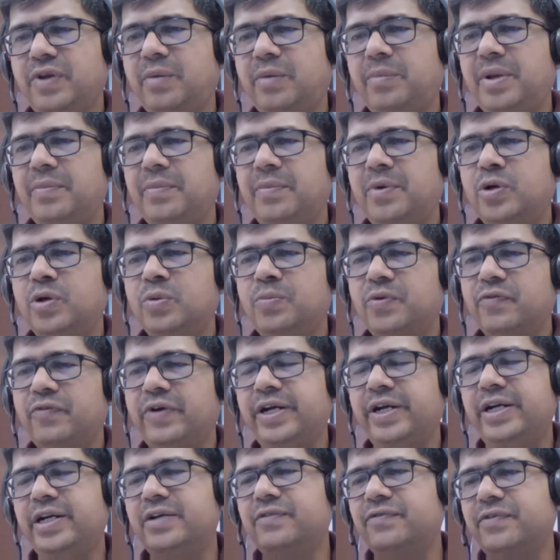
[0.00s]
we'll be able to
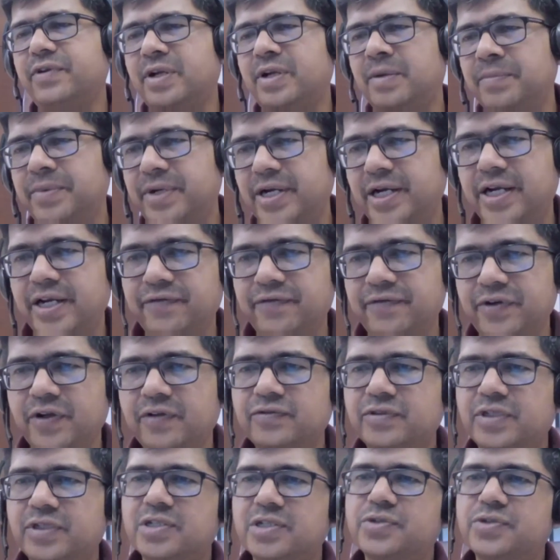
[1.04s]
provide it completely free
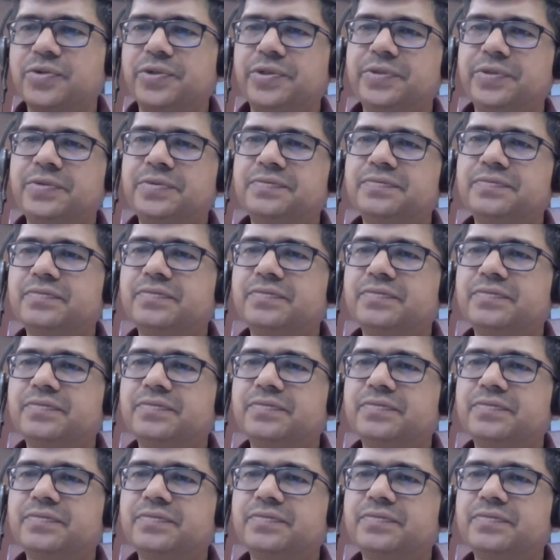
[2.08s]
of charge to you.